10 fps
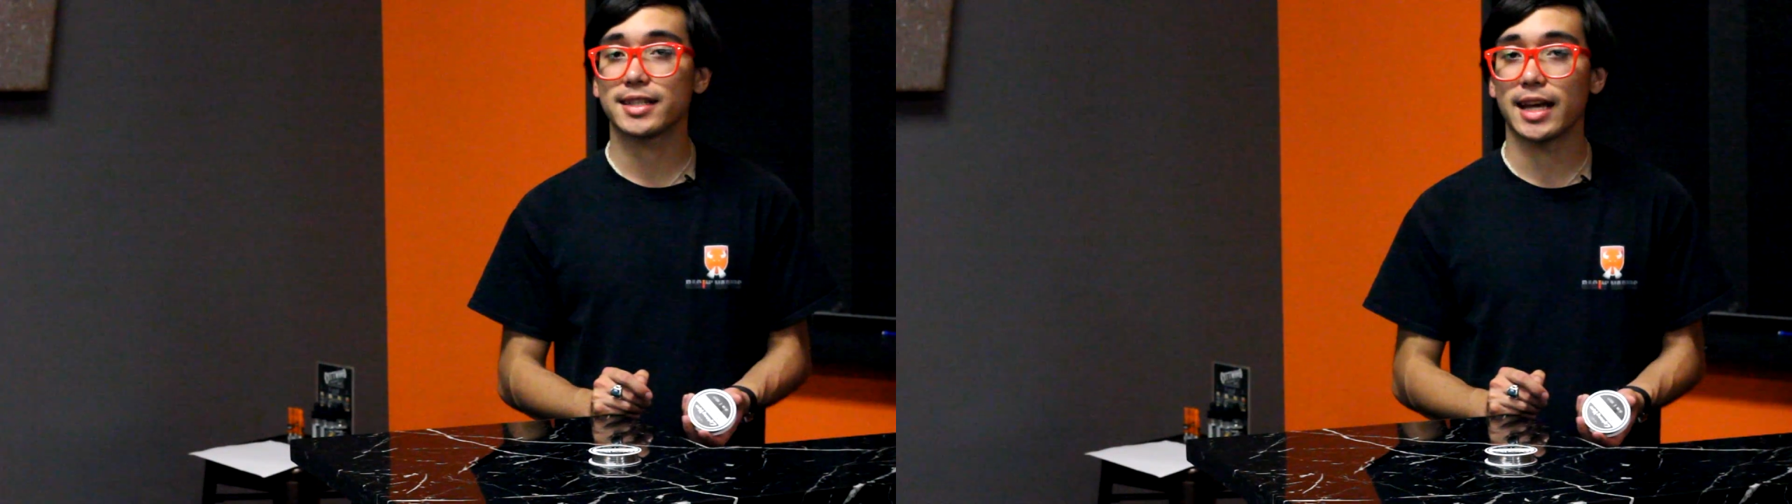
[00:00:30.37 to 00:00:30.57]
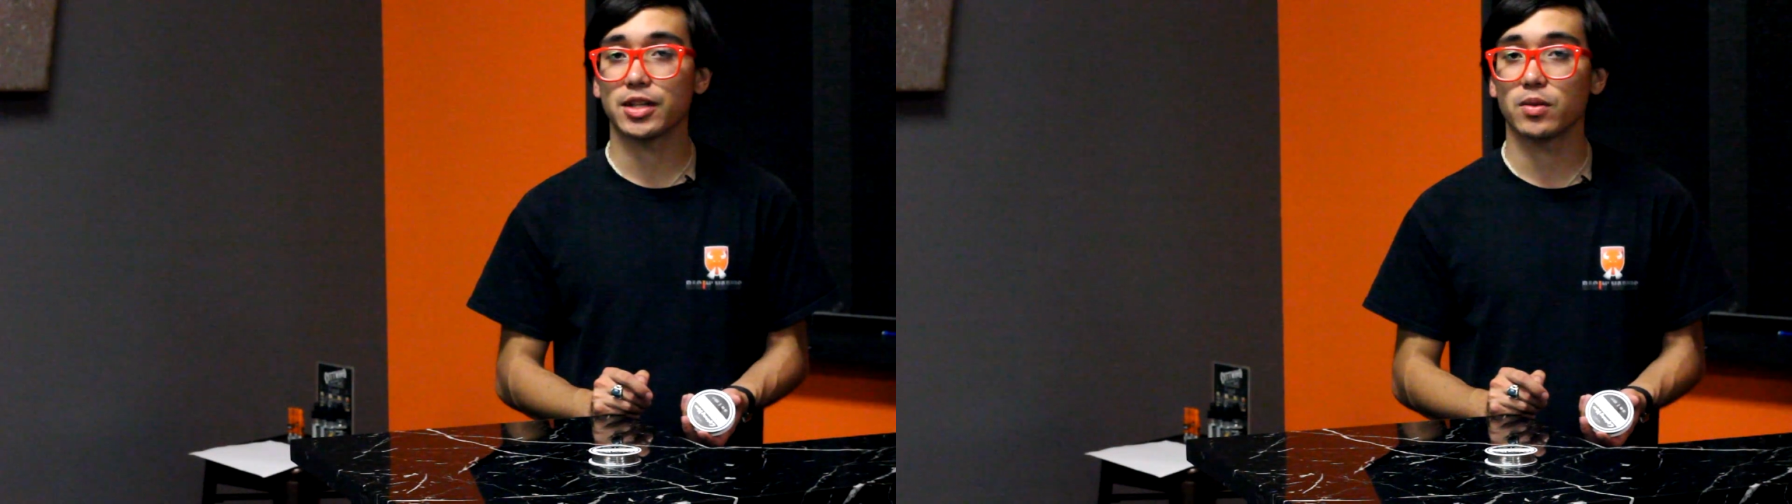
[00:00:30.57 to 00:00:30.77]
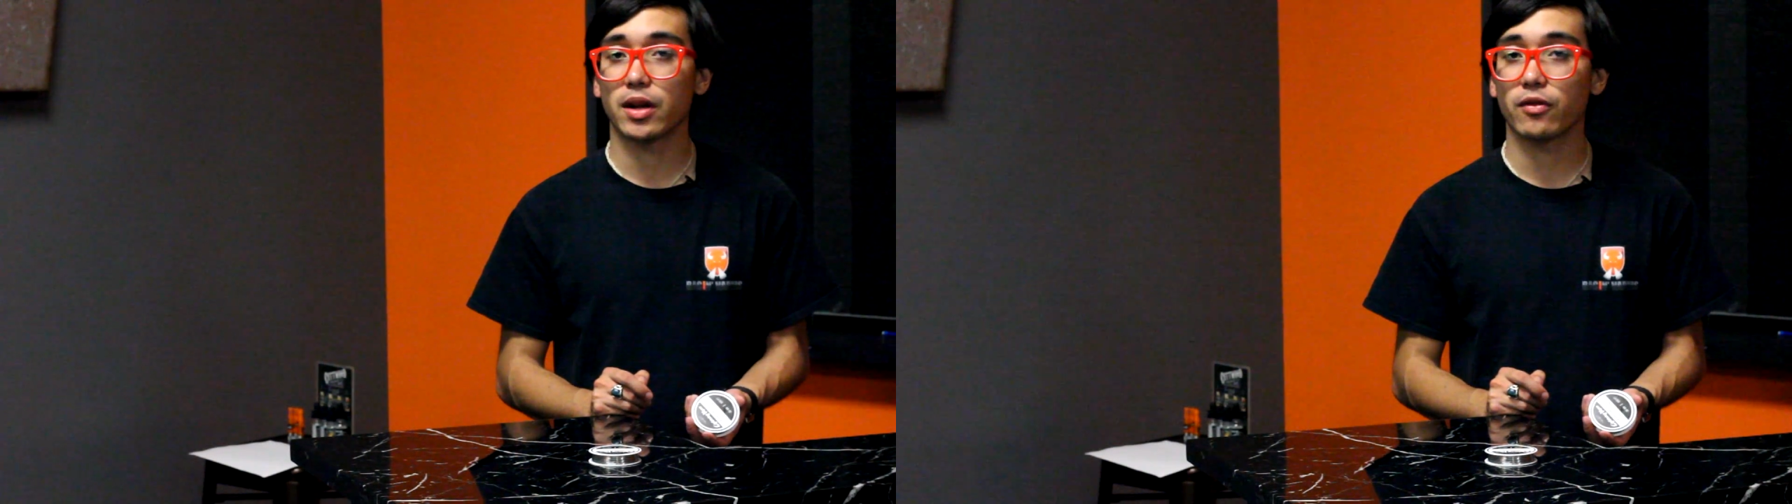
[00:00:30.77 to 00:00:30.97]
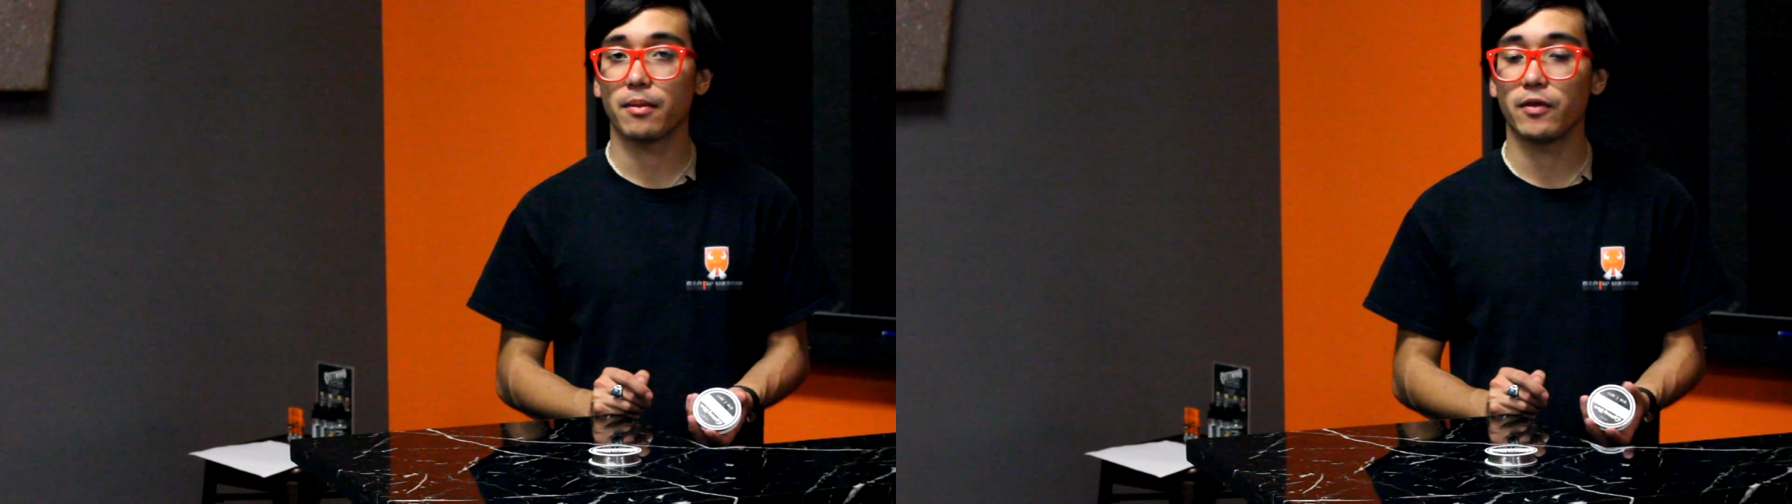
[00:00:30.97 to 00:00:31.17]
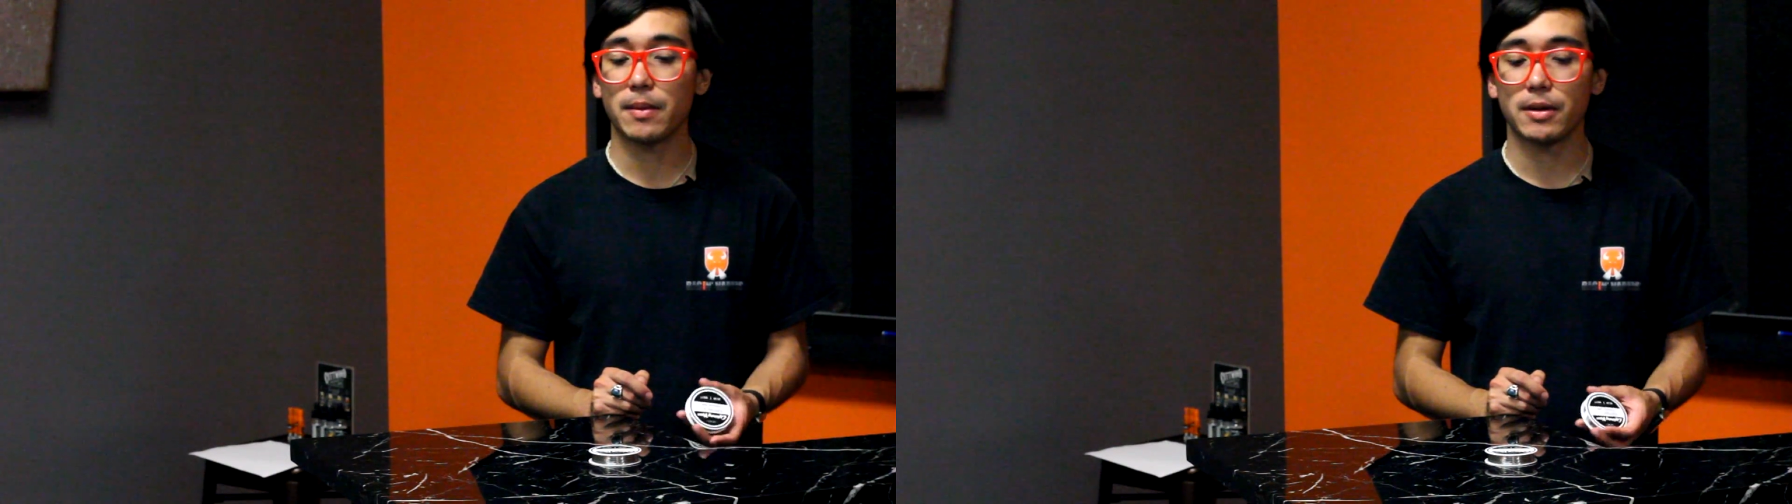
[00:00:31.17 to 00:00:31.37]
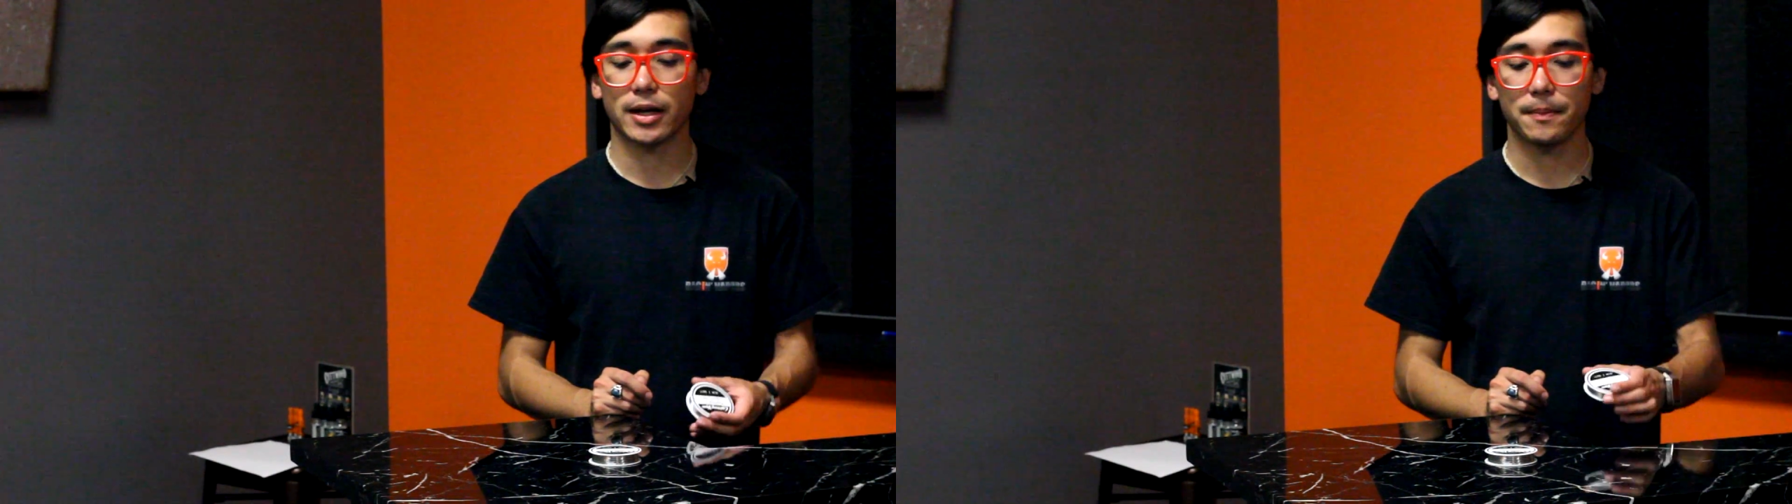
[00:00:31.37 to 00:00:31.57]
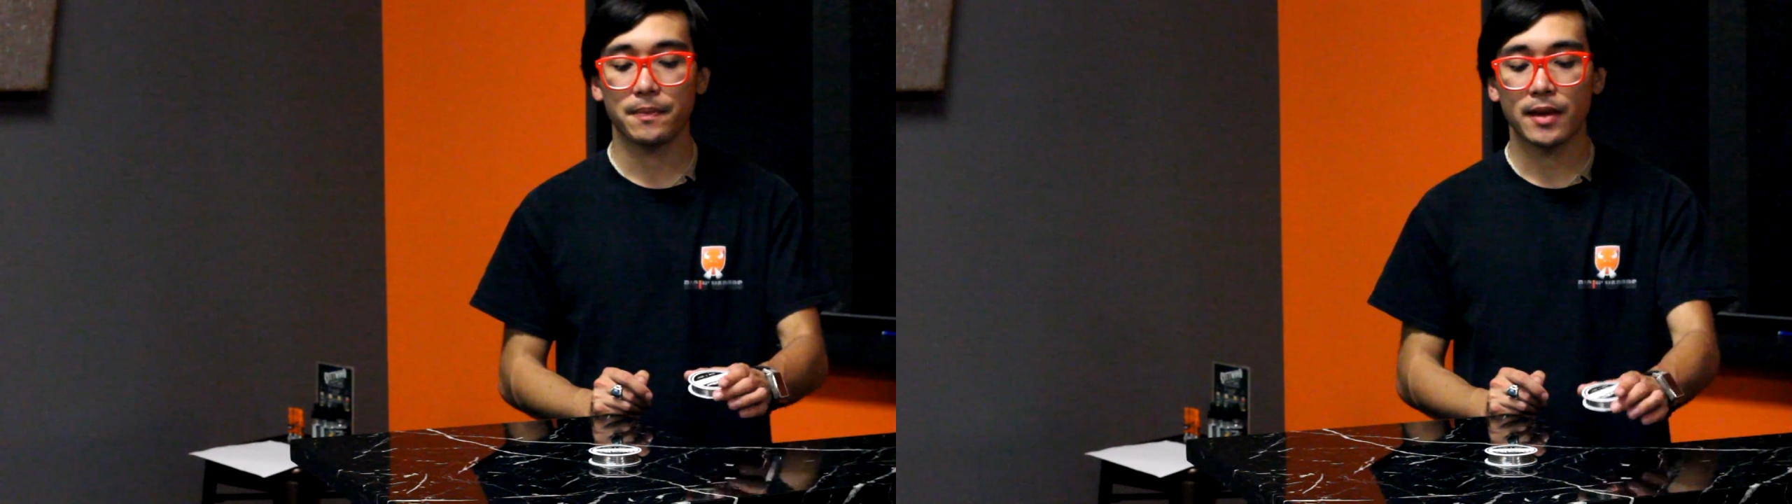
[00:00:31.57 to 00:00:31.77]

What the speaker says: taste whenever I'm vaping it,